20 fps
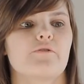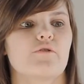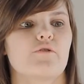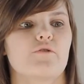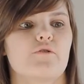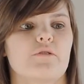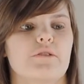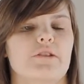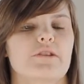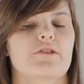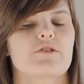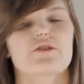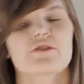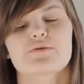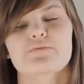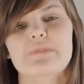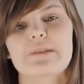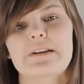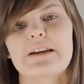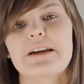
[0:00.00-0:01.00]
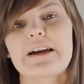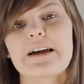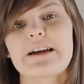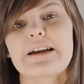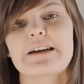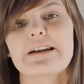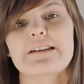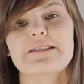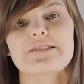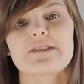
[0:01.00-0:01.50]
for the cosplay,
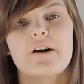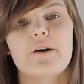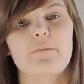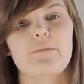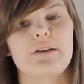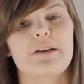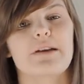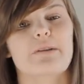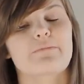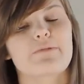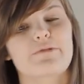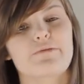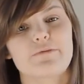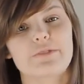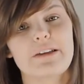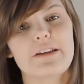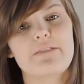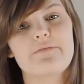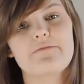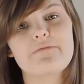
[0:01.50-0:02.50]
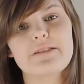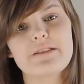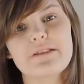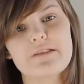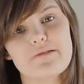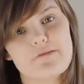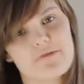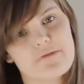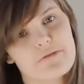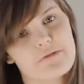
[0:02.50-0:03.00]
and I'll be uploading a
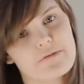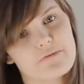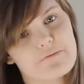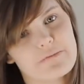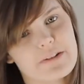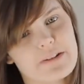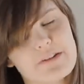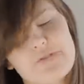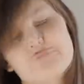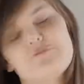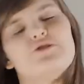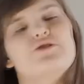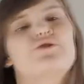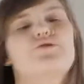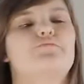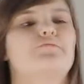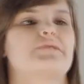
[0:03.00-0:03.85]
video on my YouTube,